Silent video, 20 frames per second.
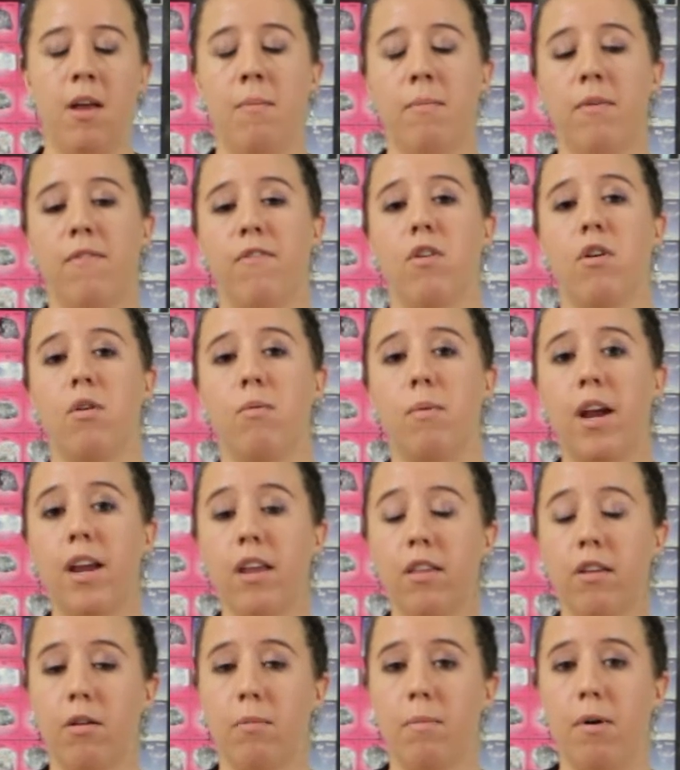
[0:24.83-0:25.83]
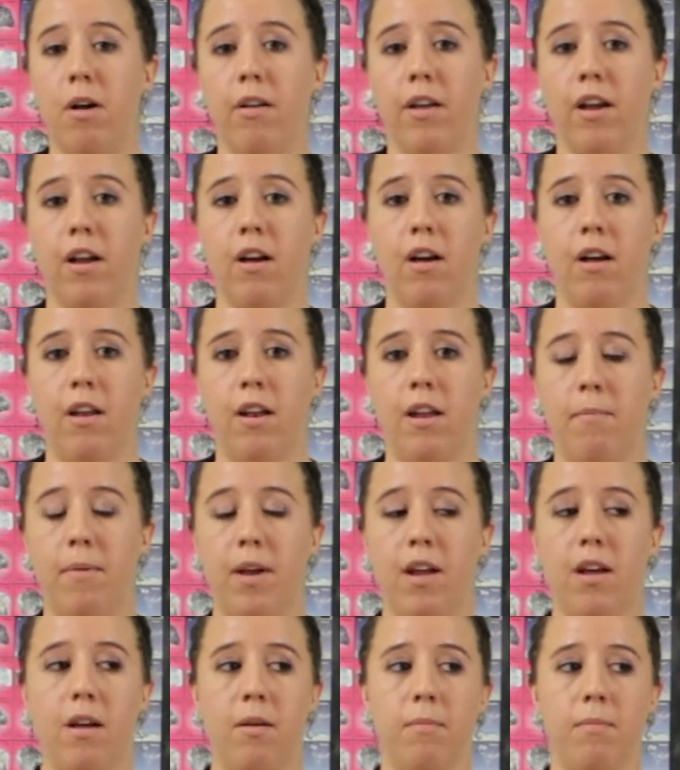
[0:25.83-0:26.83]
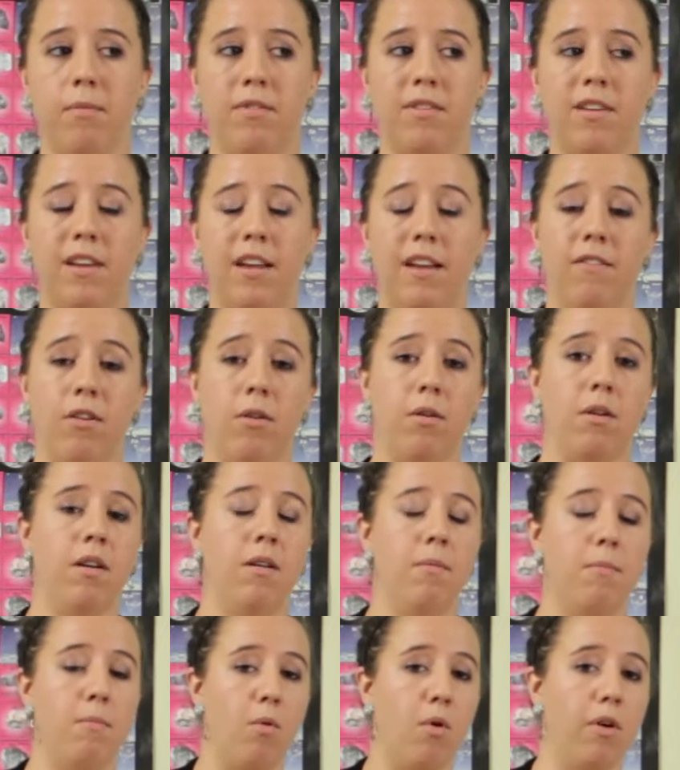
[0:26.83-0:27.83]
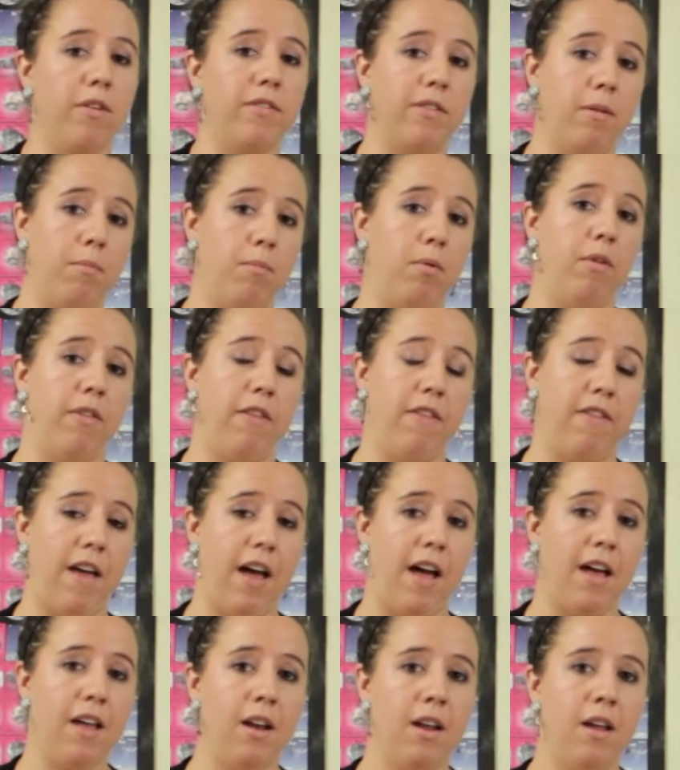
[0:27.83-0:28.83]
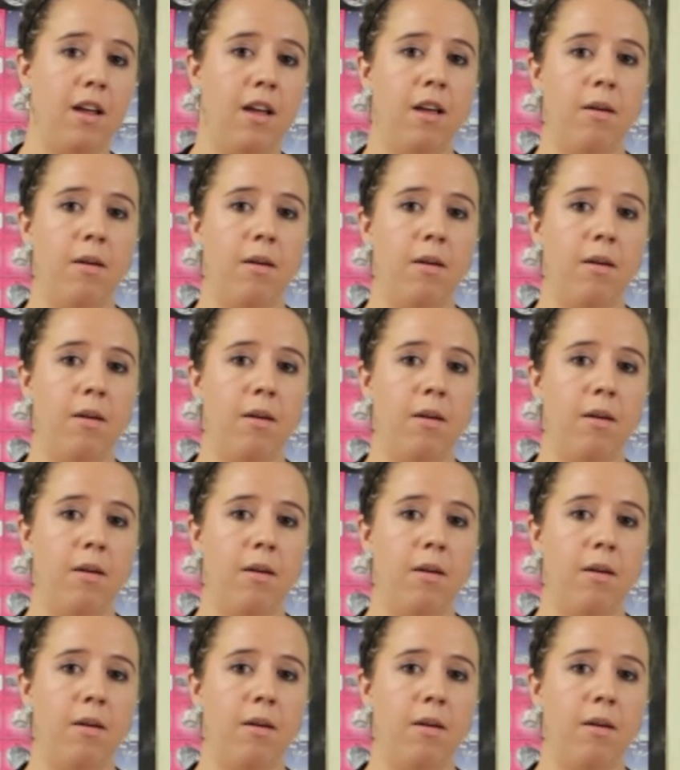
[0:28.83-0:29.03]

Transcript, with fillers: But for a regular polygon, it becomes even more simple than that,